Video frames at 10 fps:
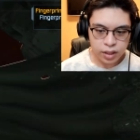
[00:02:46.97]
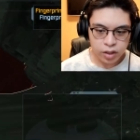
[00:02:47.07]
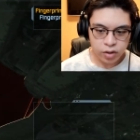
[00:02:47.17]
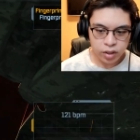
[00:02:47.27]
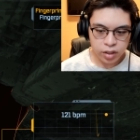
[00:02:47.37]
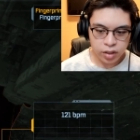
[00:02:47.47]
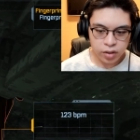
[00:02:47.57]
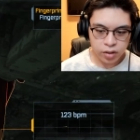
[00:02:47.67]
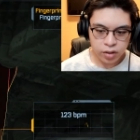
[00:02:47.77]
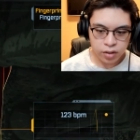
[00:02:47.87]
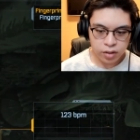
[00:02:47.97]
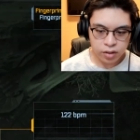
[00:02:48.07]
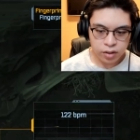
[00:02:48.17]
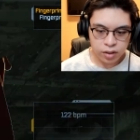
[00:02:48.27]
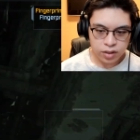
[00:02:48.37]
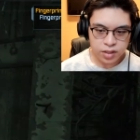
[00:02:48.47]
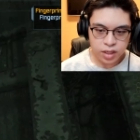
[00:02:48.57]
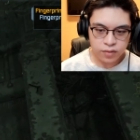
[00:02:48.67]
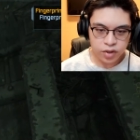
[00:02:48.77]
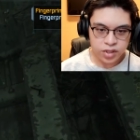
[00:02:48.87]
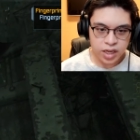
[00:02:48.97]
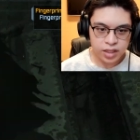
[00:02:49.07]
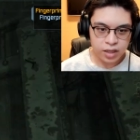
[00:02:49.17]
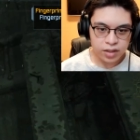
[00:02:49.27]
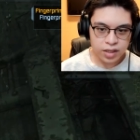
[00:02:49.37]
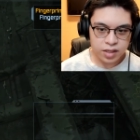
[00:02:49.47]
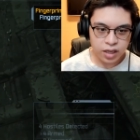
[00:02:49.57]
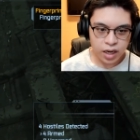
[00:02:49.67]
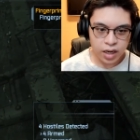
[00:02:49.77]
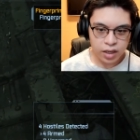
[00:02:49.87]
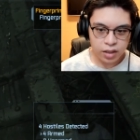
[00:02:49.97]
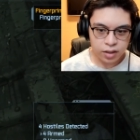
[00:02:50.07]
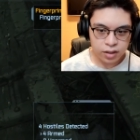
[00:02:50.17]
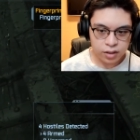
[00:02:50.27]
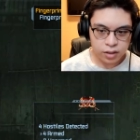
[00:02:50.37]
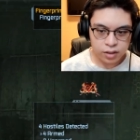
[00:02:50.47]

They hear, they hear. Let's invert take down this guy.